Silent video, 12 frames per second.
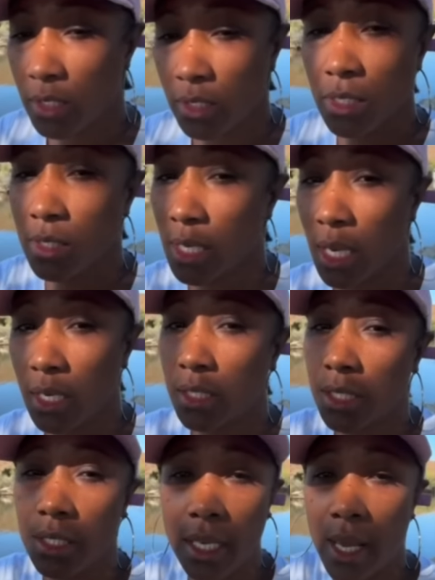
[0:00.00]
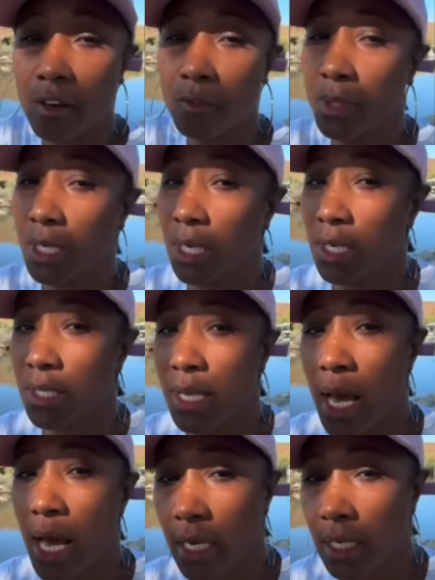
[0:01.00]
She says she left because
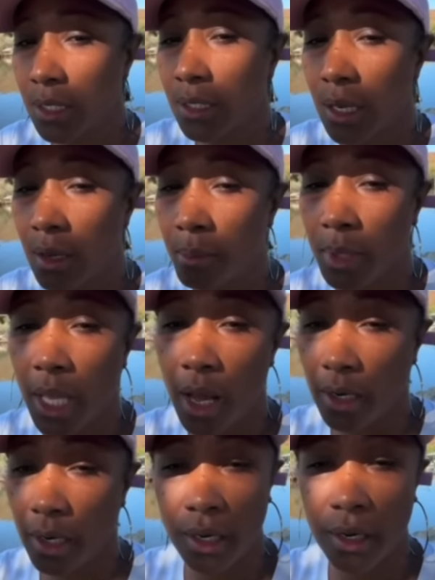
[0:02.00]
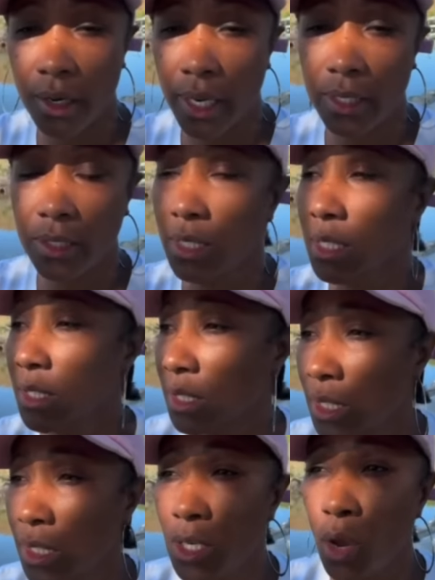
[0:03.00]
I didn't unblock her and she
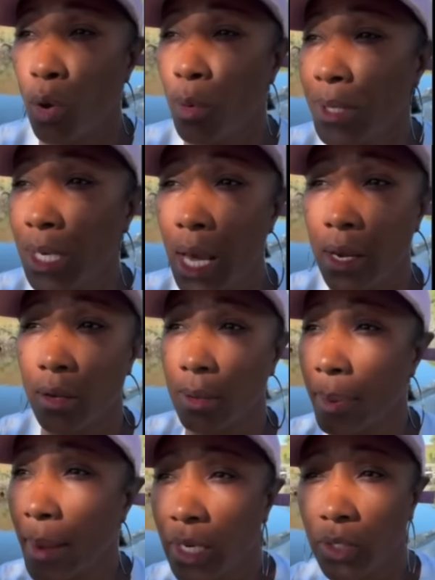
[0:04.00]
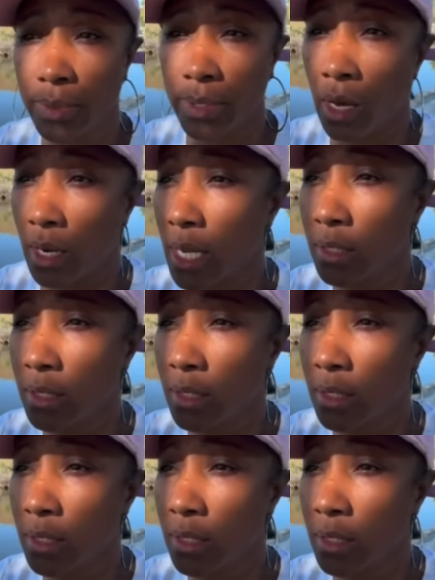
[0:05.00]
should have told me that on the Patreon.